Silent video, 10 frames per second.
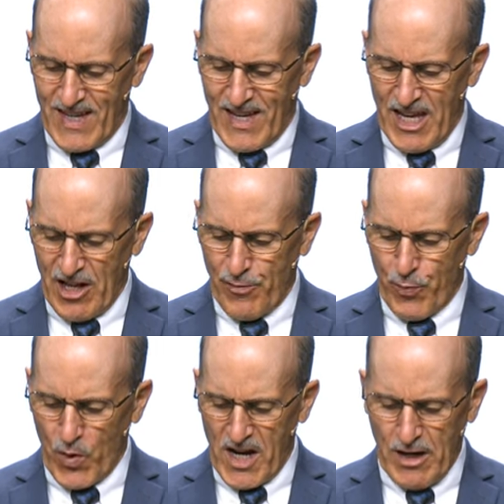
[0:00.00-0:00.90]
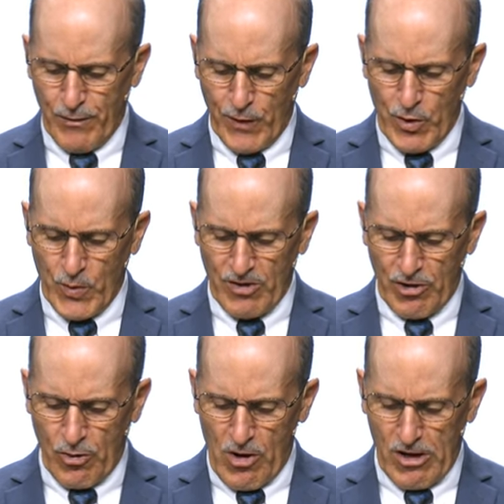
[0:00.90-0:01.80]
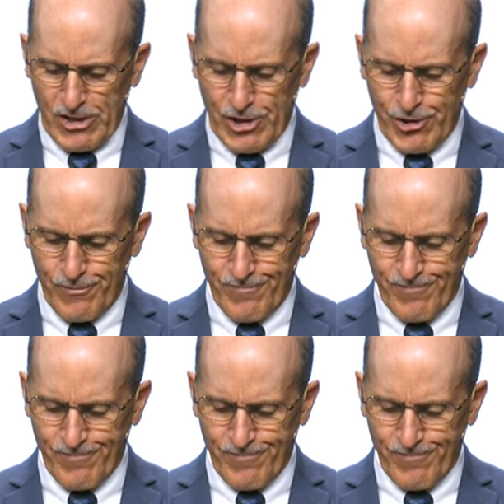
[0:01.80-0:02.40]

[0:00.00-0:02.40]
He is praying for you at the cross.